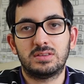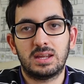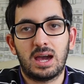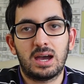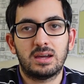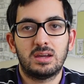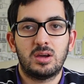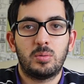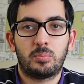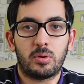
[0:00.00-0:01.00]
to that,
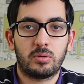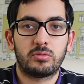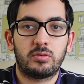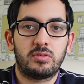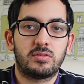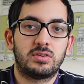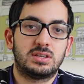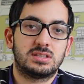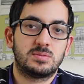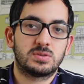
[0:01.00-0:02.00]
but also feel free
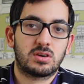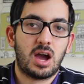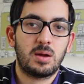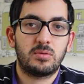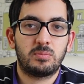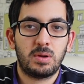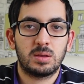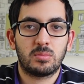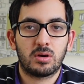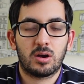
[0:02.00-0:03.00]
to subscribe. There's many
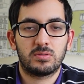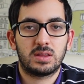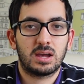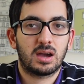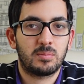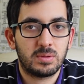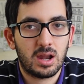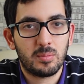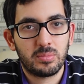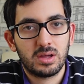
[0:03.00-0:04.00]
more content coming
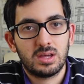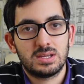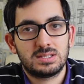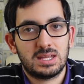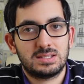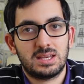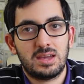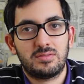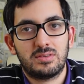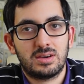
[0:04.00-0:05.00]
up. Stay
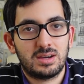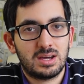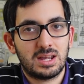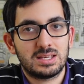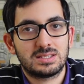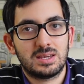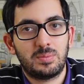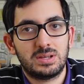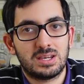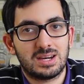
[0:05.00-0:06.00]
safe, and let's keep
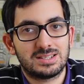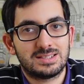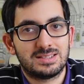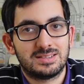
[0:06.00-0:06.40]
in touch.